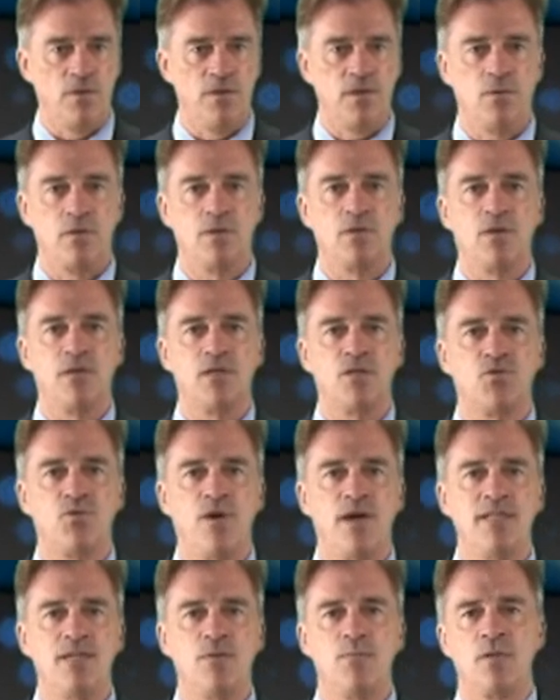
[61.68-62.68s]
the euro-dollar
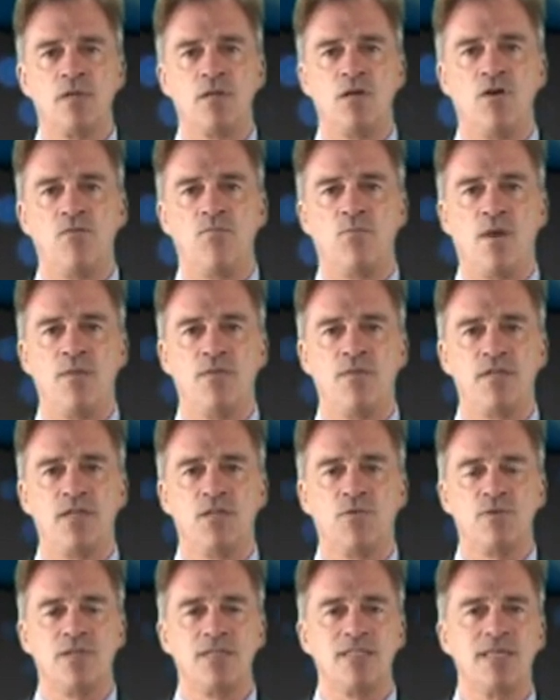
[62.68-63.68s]
traded with a low of
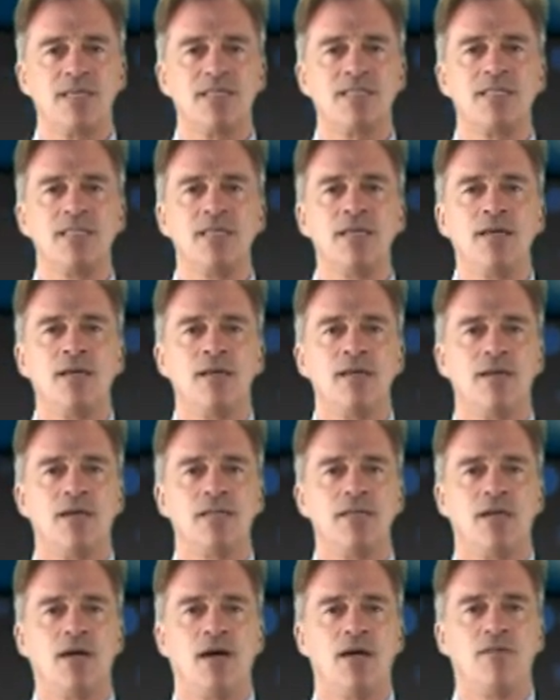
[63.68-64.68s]
133.60
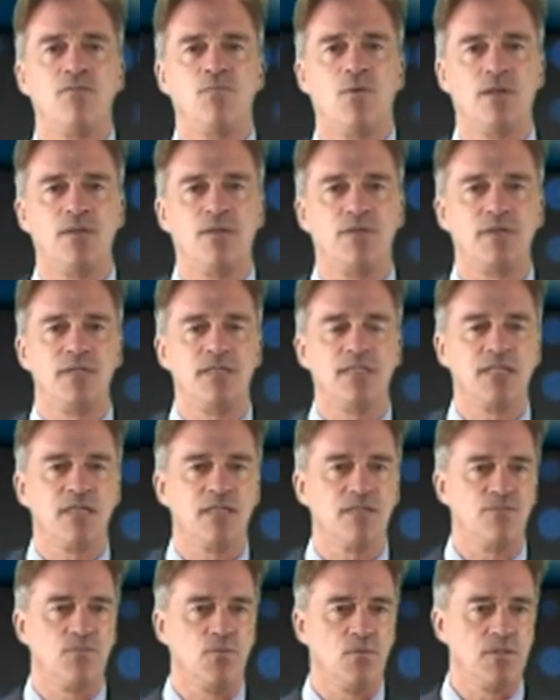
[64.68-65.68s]
and a high of
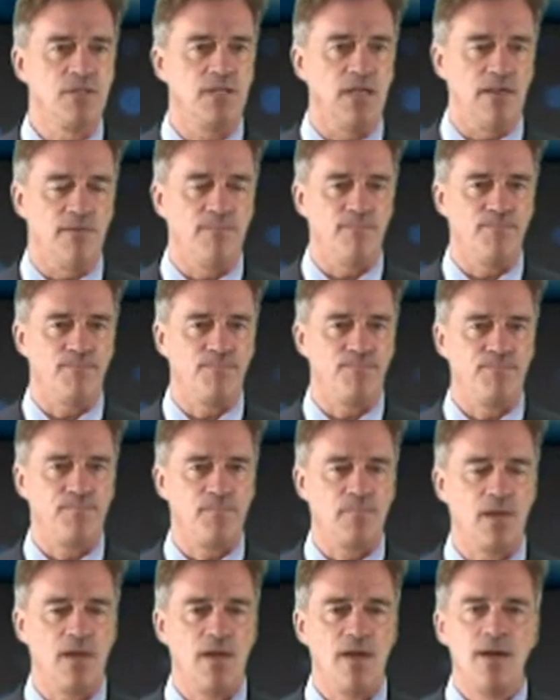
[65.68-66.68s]
136.14.
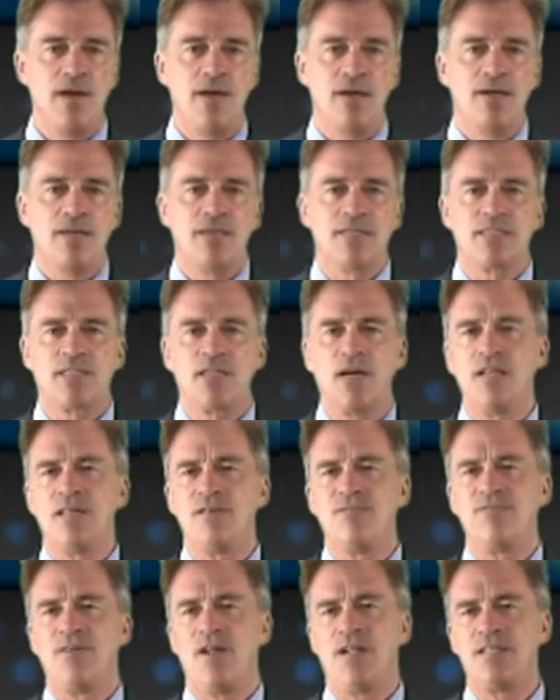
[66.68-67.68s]

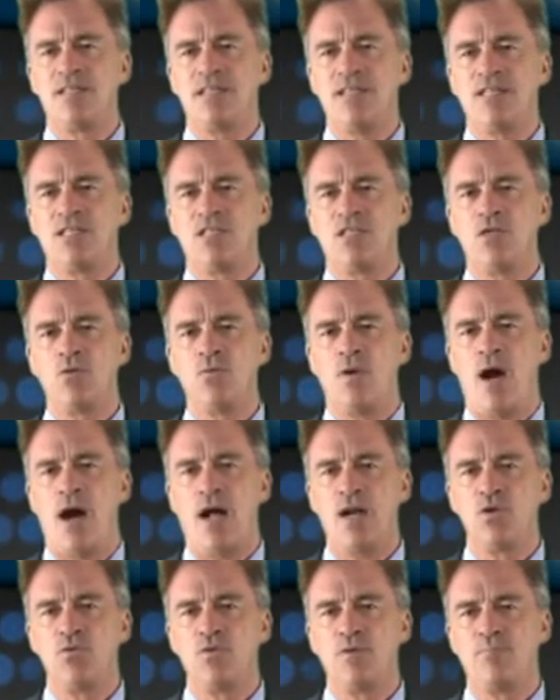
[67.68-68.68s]
Sterling fell nearly
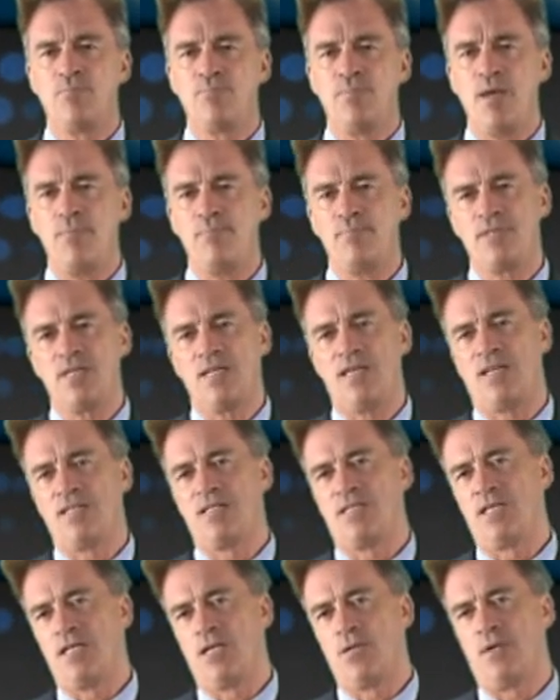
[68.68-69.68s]
200 pips
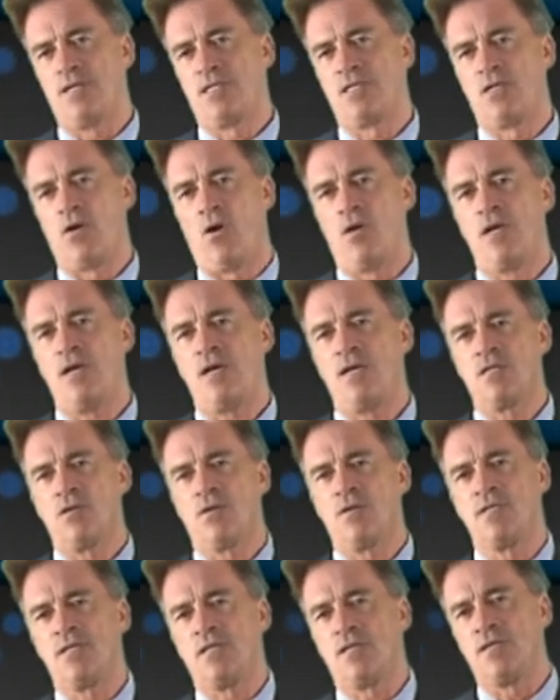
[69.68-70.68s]
against the US dollar. As
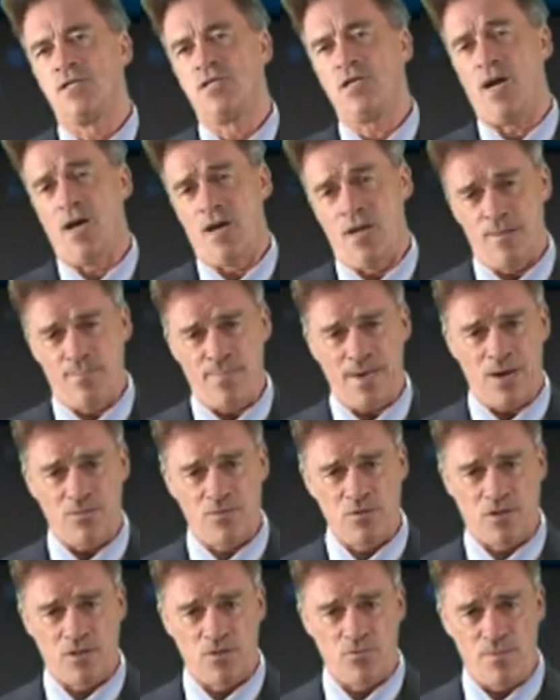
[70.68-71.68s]
long as the
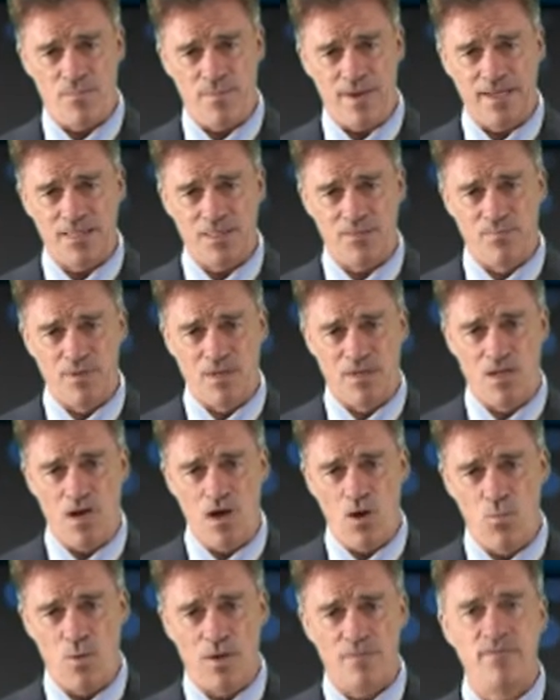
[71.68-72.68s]
pound dollar remains
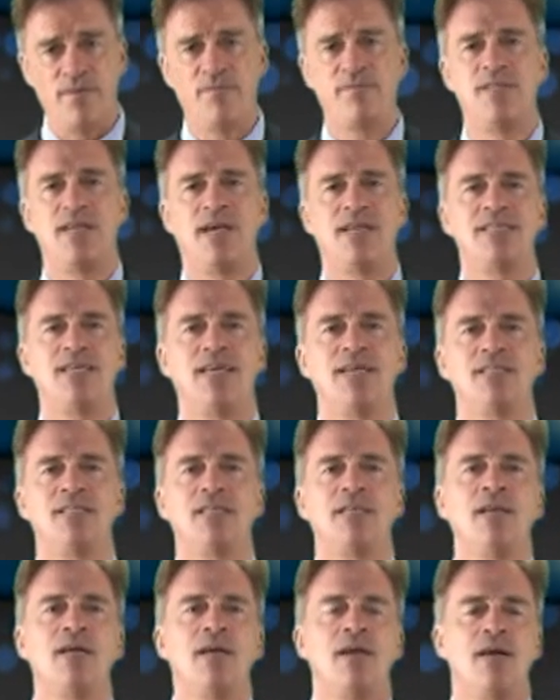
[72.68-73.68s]
below
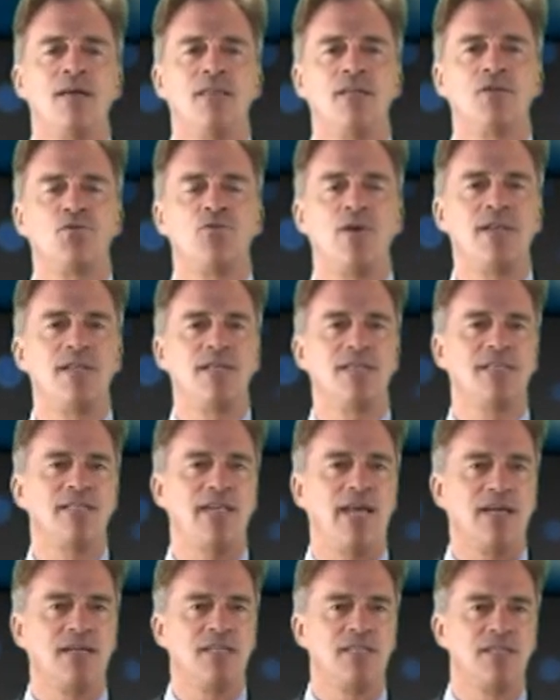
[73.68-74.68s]
158.80, the trend is
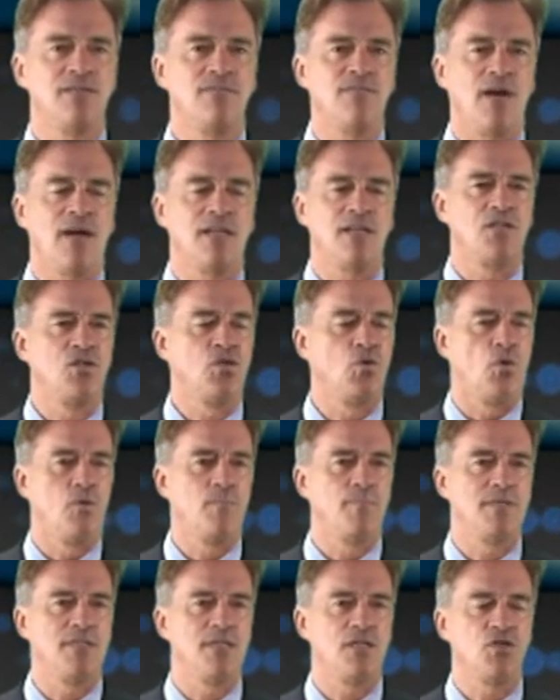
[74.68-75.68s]
negative and a
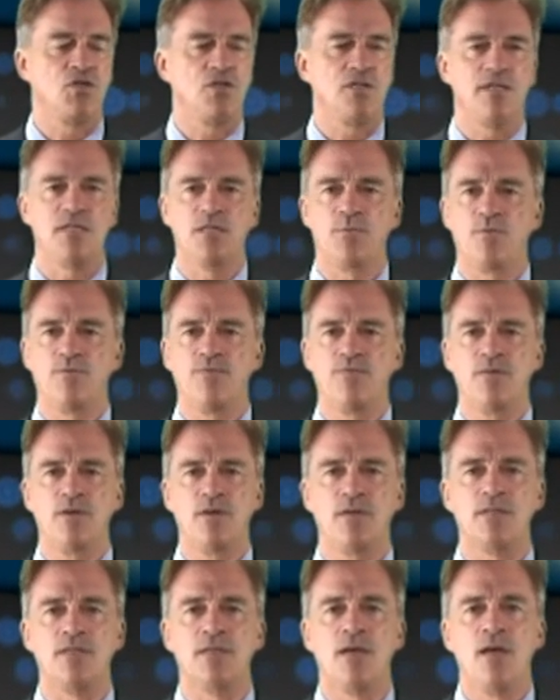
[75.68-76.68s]
short position is
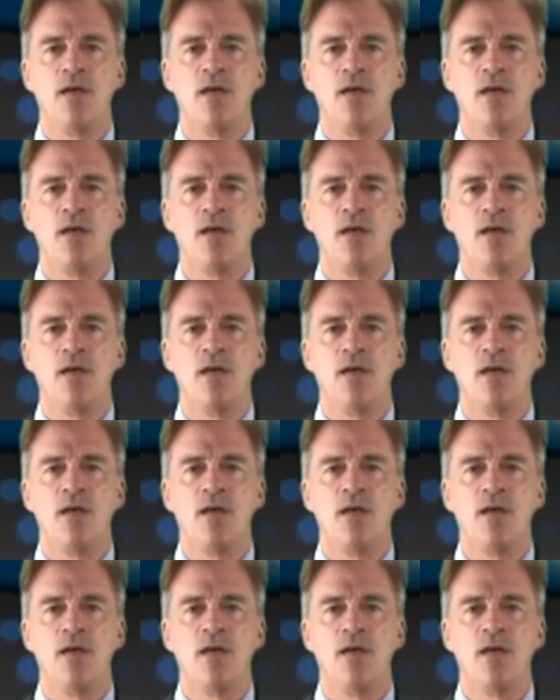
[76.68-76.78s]
preferred.